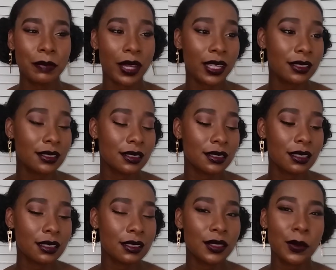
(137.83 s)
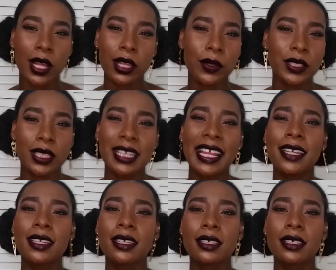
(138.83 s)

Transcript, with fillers: bites, swallows, and the like.